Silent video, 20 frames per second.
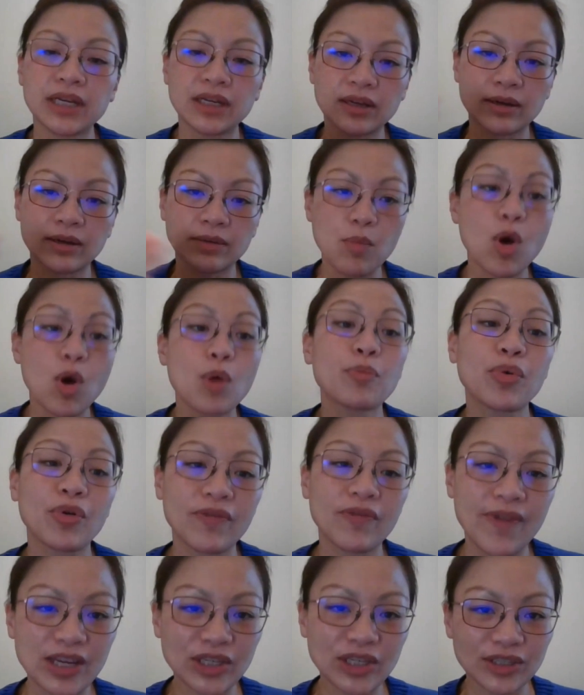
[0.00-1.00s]
but a more
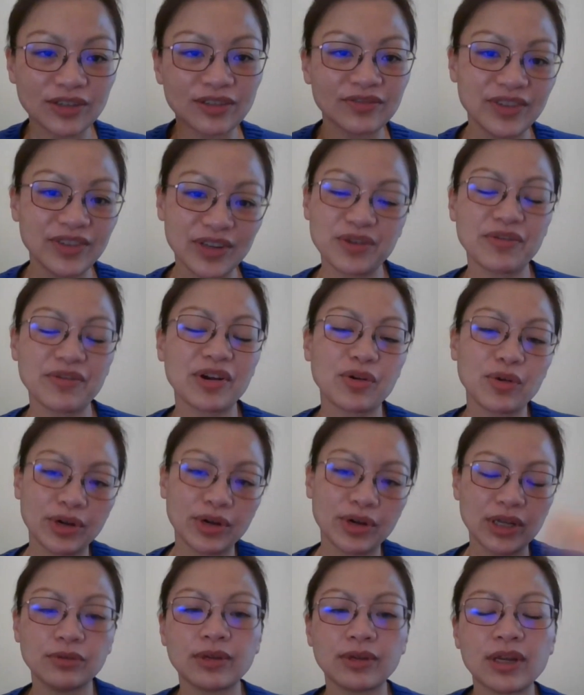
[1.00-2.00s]
professional video
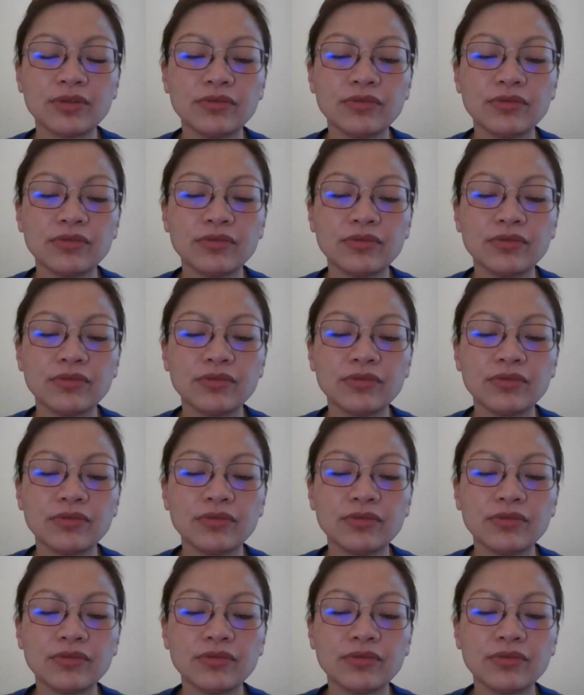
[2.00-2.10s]
record that you